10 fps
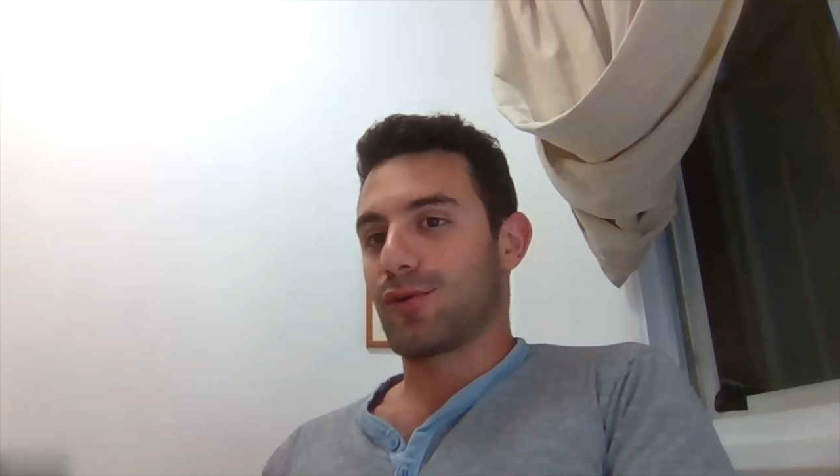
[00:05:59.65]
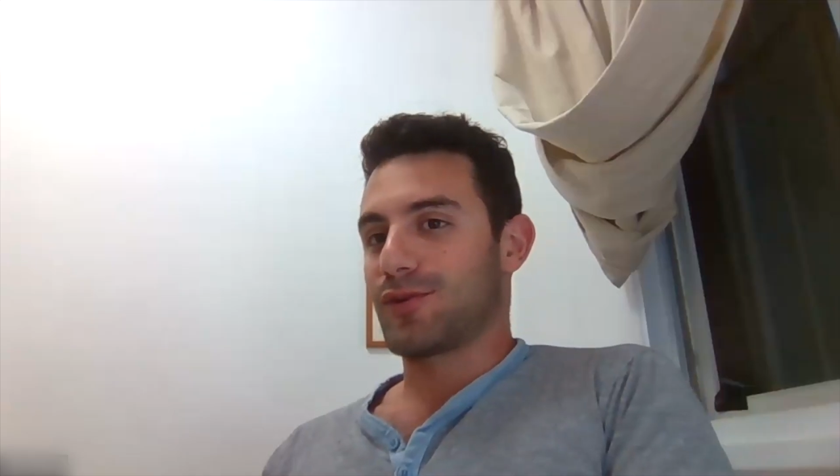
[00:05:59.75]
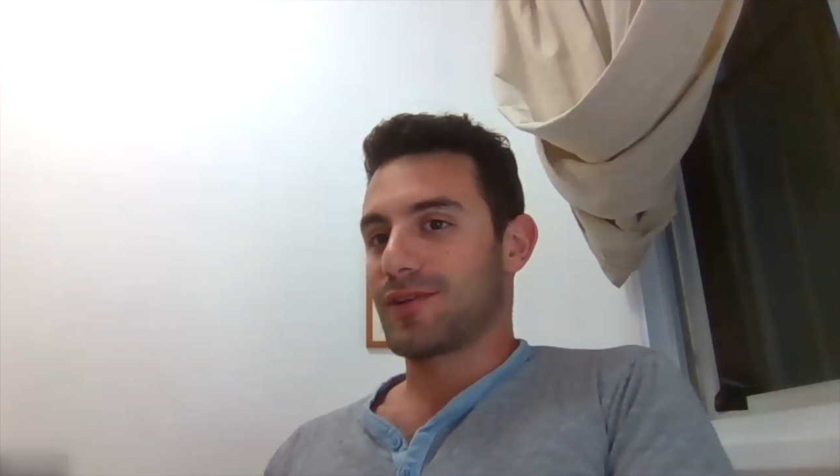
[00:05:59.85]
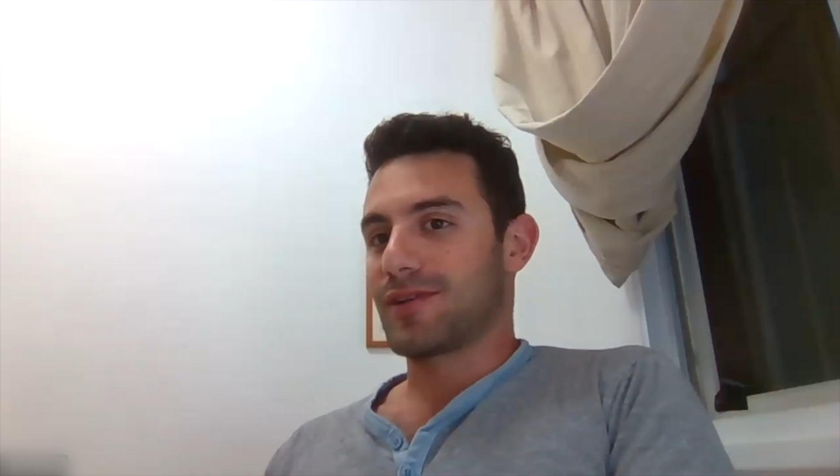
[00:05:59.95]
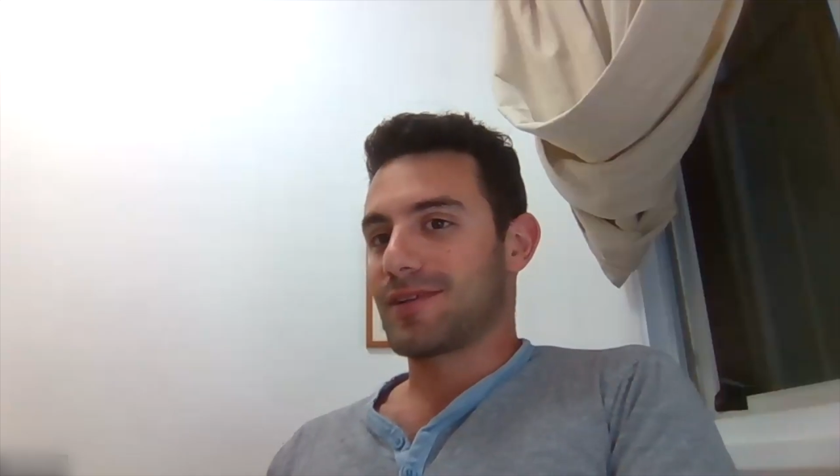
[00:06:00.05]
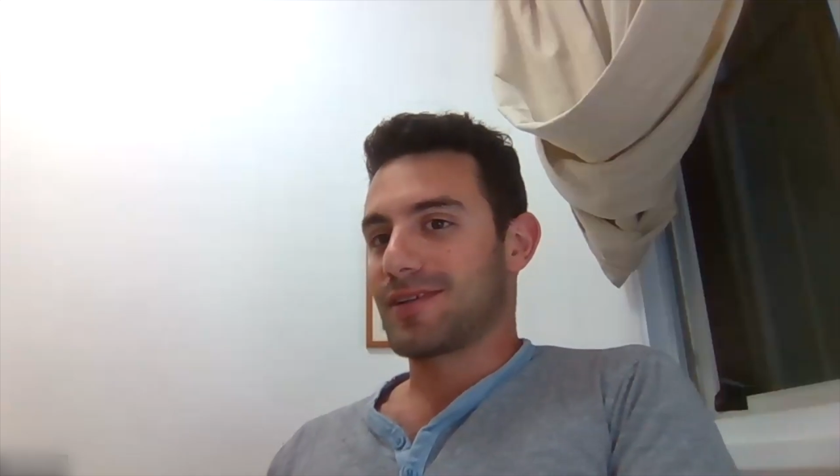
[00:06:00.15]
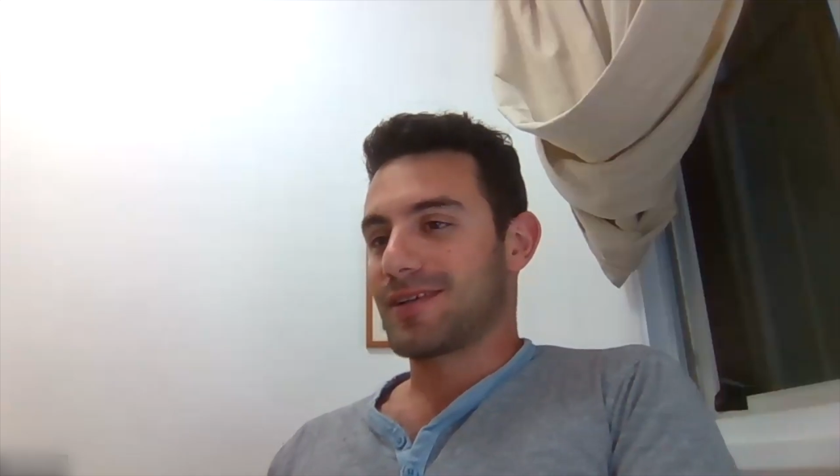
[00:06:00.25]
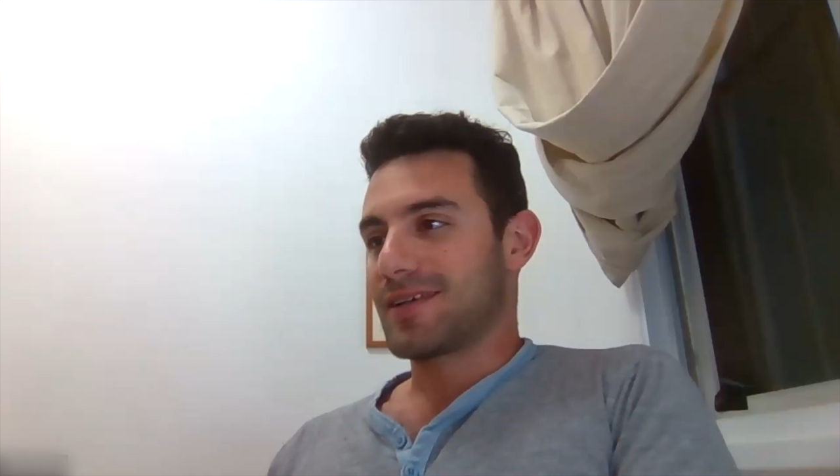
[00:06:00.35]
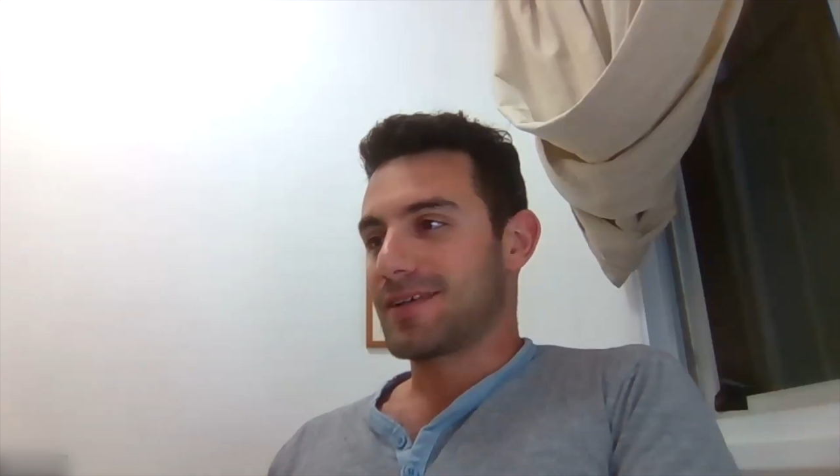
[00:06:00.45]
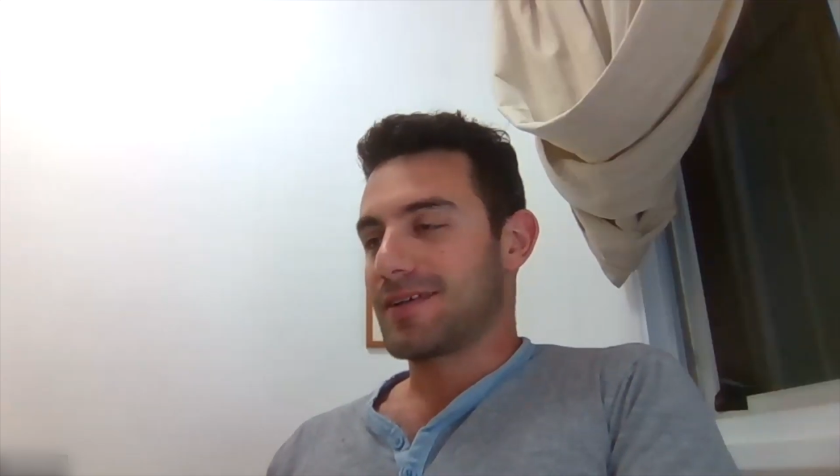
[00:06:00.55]

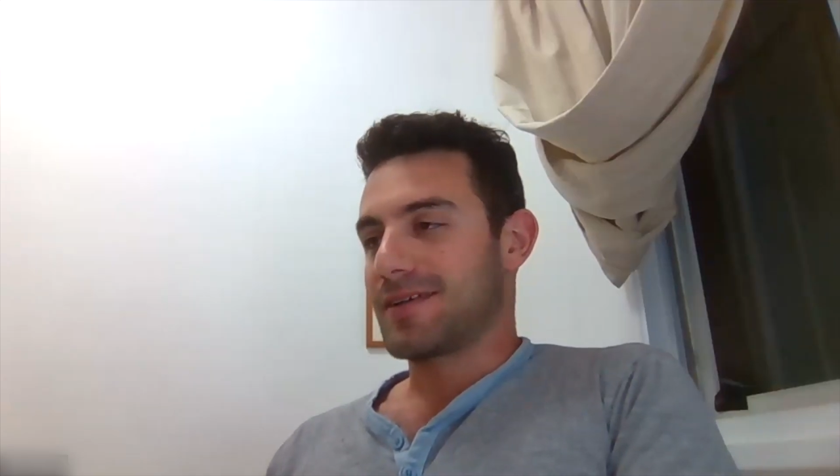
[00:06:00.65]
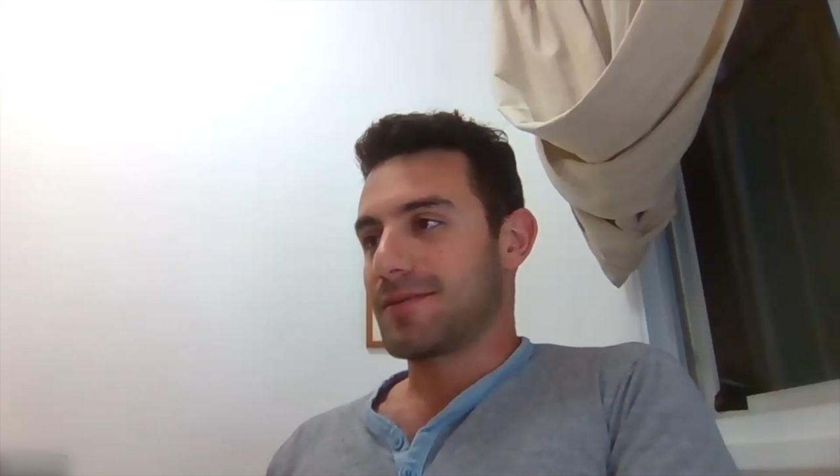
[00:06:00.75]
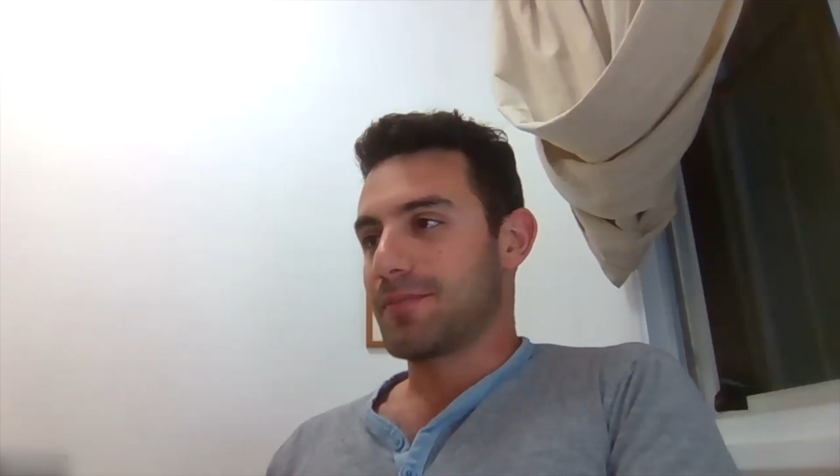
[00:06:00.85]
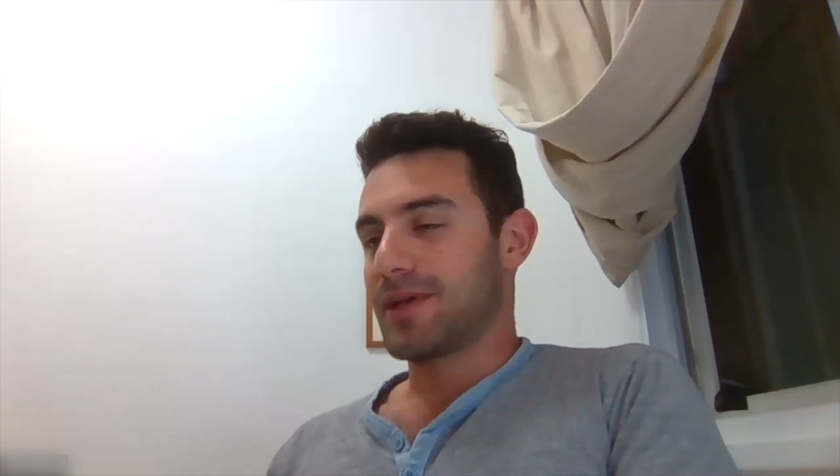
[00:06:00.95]
on